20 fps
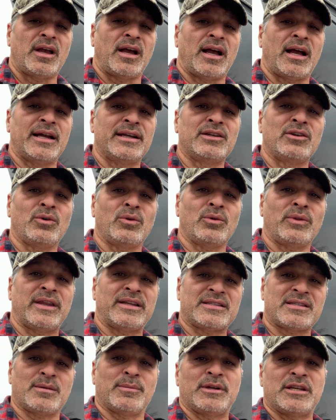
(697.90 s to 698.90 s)
I know
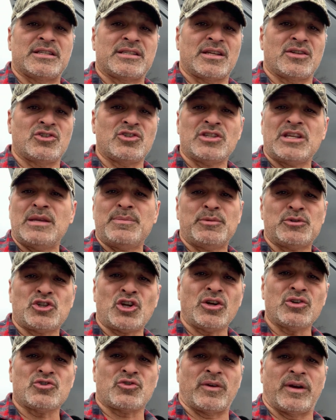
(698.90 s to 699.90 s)
that somebody said, just keep a
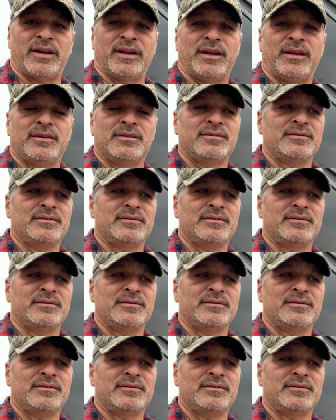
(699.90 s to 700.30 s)
charger on it.